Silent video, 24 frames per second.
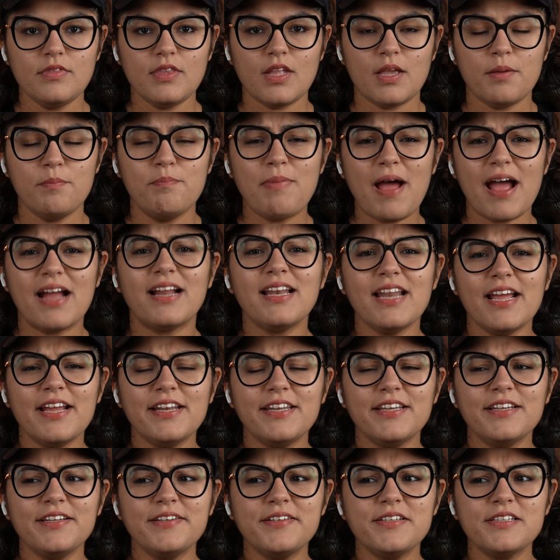
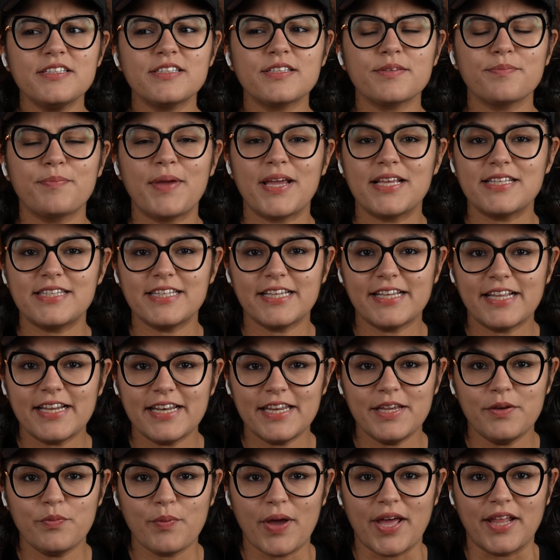Backlighting is
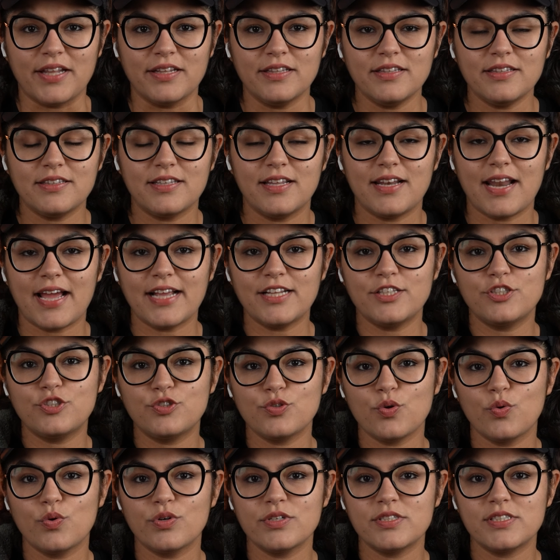basically when the light
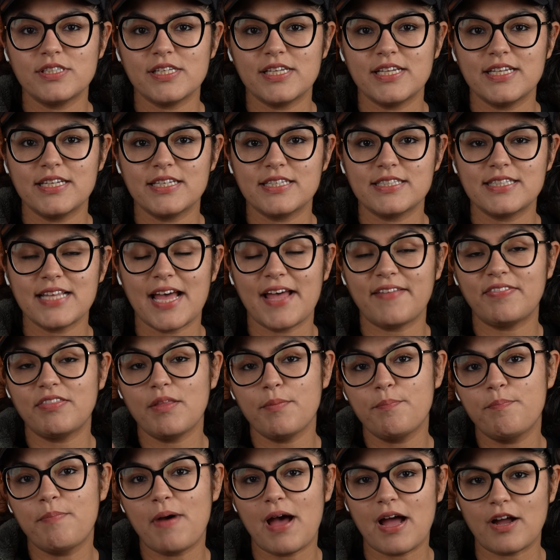source is at the
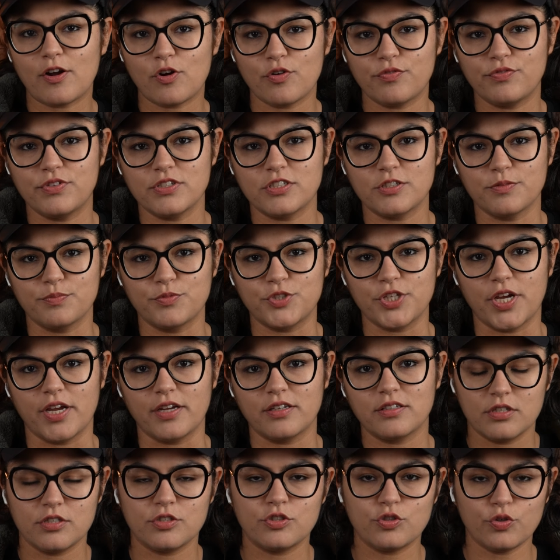back of the
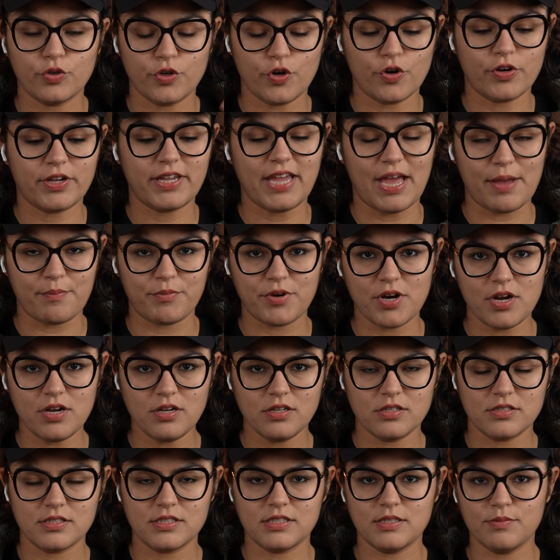subject. So your camera,
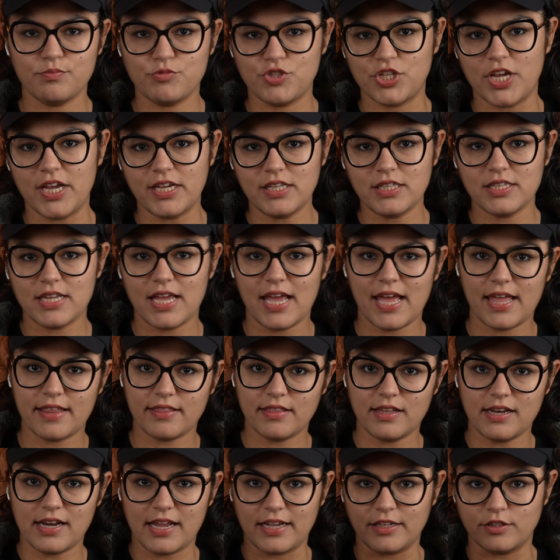subject, and
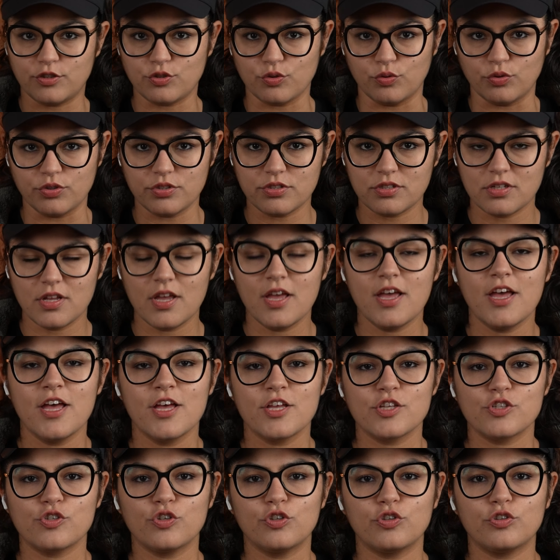the light source.
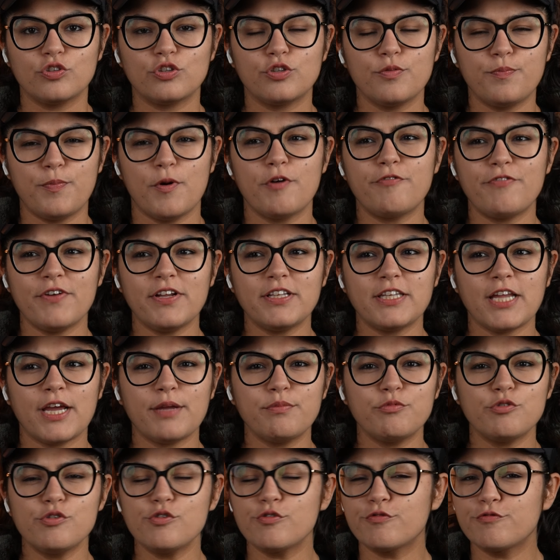So the perfect
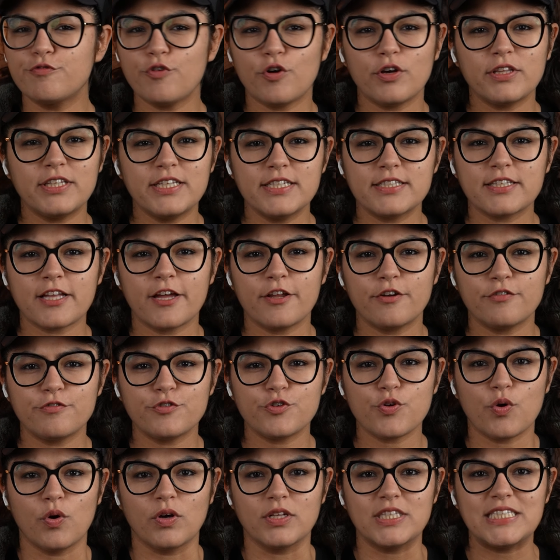time to look for these kind of
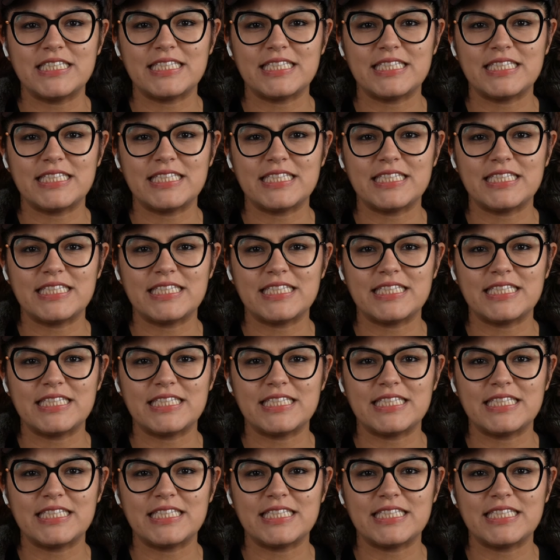shots